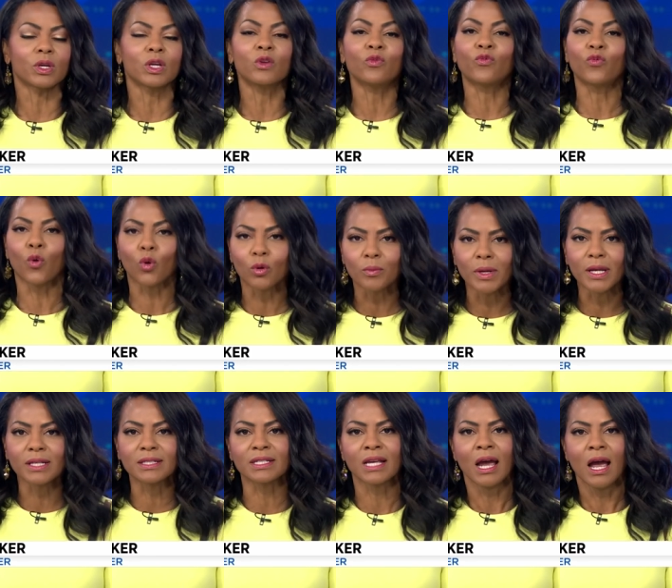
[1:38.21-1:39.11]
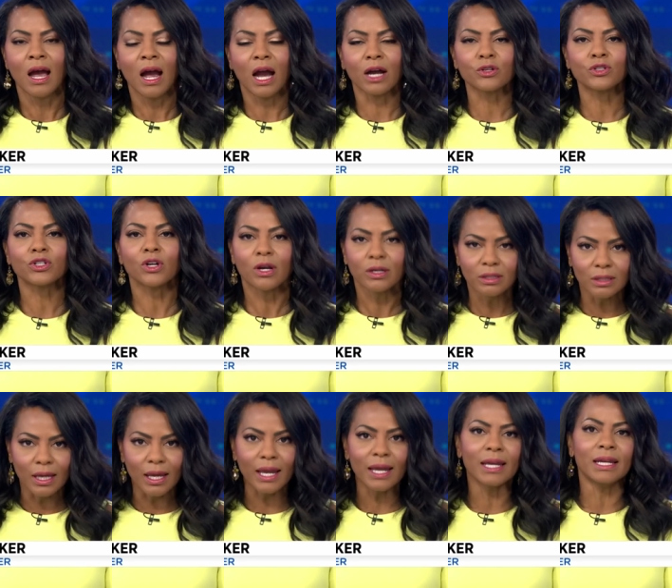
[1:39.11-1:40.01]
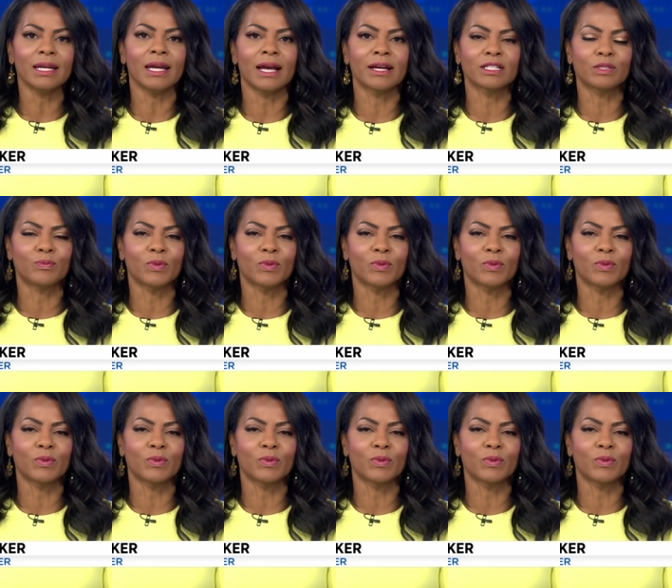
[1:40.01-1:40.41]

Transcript: informants. Our Shawn Ley has